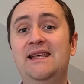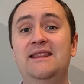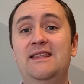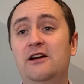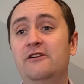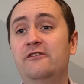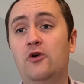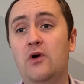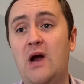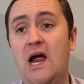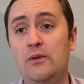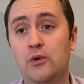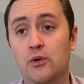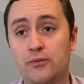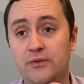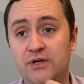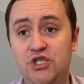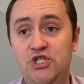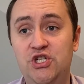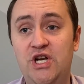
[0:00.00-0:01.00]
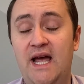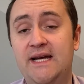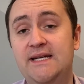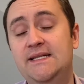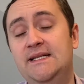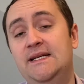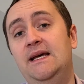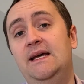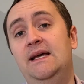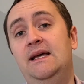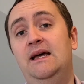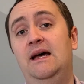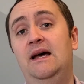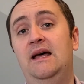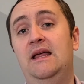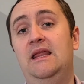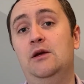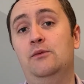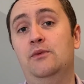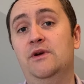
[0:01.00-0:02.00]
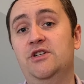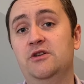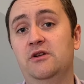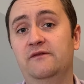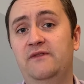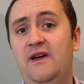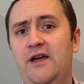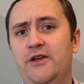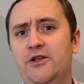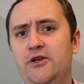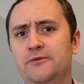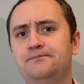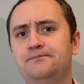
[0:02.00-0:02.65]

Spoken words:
therefore I will reject the original value.